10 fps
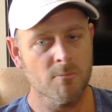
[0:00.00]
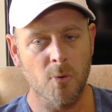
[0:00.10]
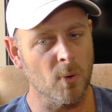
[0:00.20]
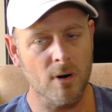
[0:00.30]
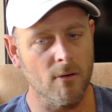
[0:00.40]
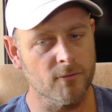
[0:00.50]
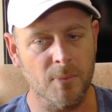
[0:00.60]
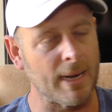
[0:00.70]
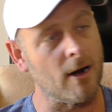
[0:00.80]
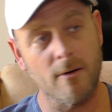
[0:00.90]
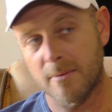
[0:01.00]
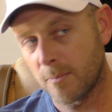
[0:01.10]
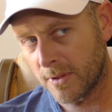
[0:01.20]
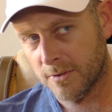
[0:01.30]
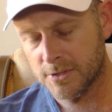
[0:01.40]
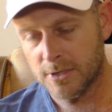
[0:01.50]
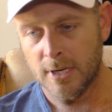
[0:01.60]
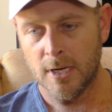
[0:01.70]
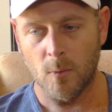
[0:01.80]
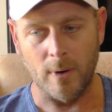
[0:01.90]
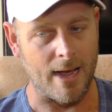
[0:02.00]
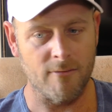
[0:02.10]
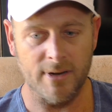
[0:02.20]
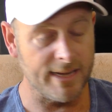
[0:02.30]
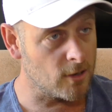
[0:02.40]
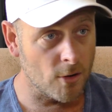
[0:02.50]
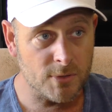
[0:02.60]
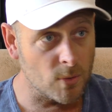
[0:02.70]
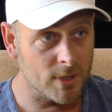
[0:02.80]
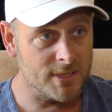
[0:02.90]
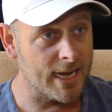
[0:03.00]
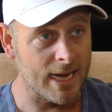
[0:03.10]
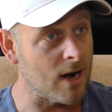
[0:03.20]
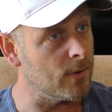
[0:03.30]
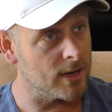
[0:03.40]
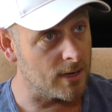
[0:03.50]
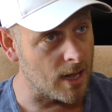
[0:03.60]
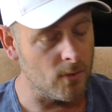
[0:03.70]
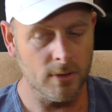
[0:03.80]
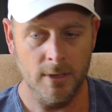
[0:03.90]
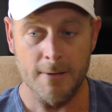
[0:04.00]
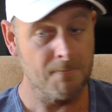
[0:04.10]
But we're comfortable Harry being with us. We have league clubs who want to take Harry on loan.